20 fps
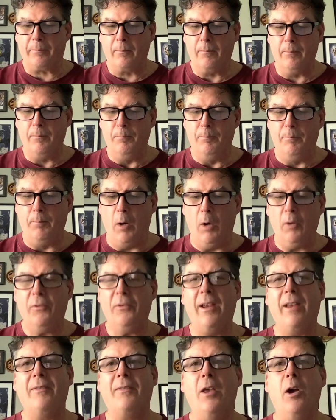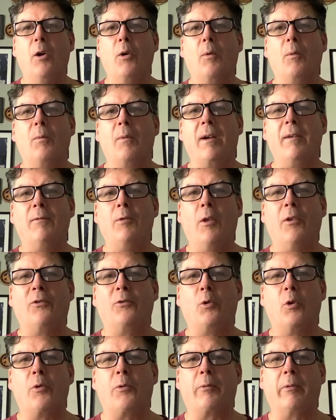Ball State, though, even though they
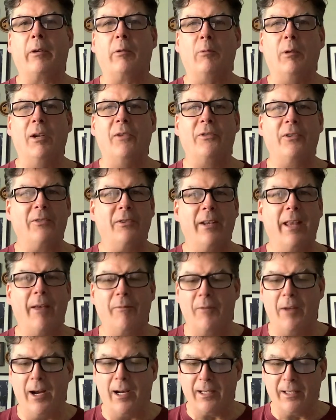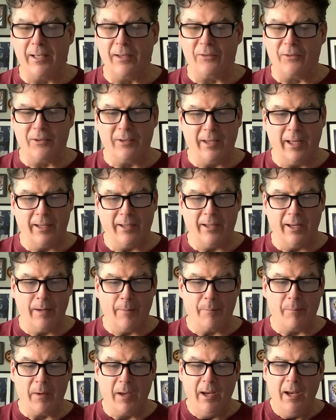scored 3 runs, they did have 9 hits in that
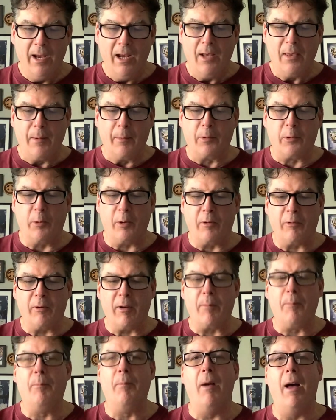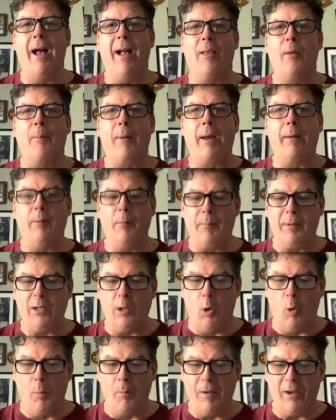game. Number 23, Alabama beat
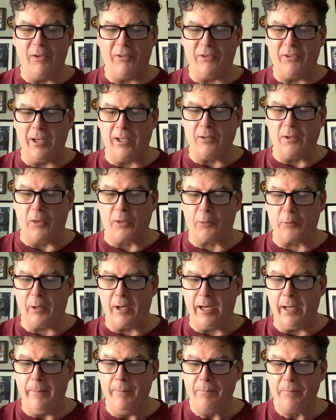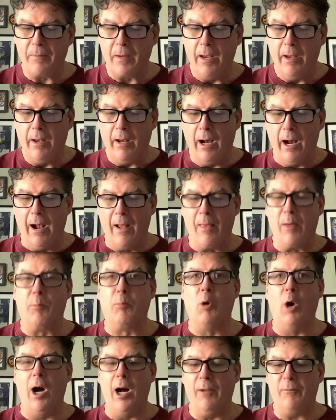Ole Miss 10-3.
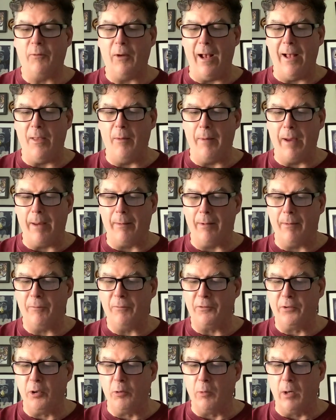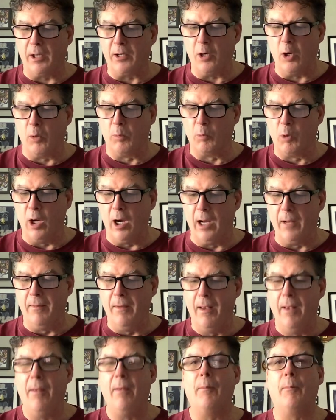LeBron for Alabama, 2-run home
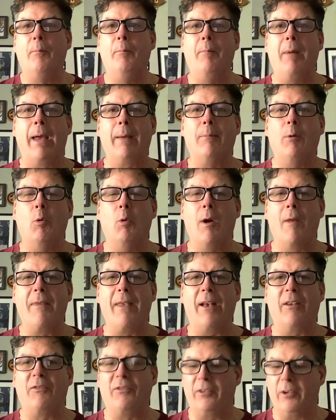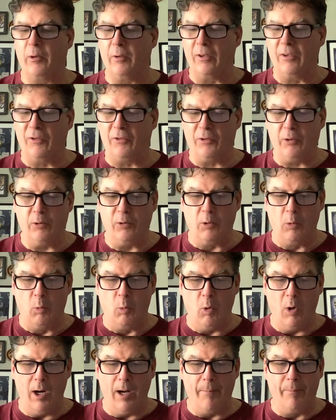run. Bama won that series
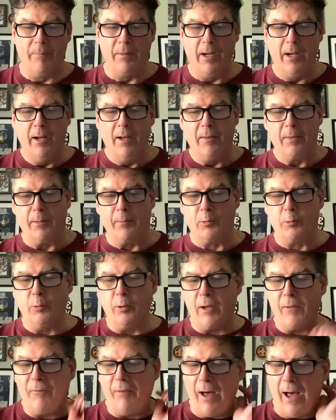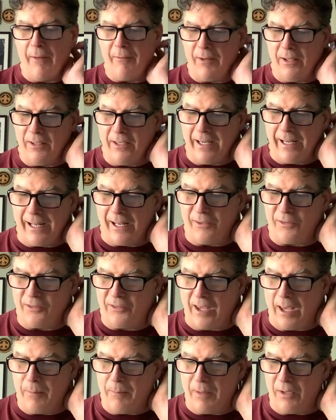2-1. Number 25, Indiana
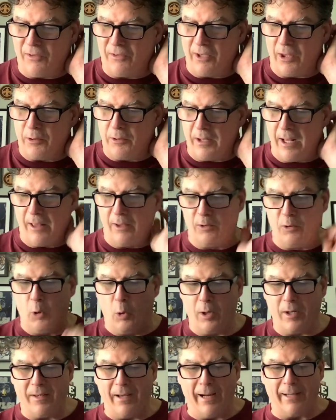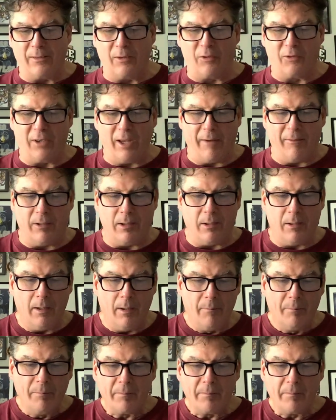State beat Southern Illinois 9-7.